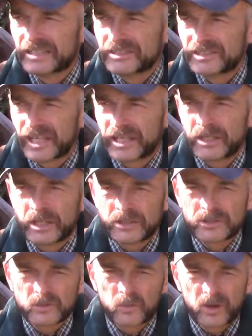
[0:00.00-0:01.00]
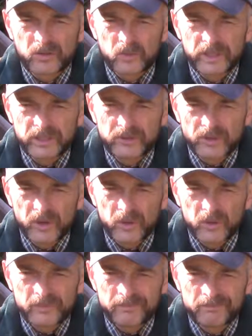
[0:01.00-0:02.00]
tending to what we
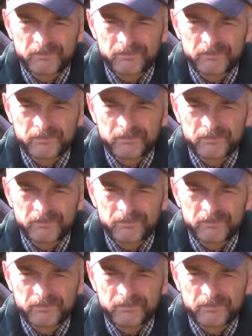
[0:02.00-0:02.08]
grow.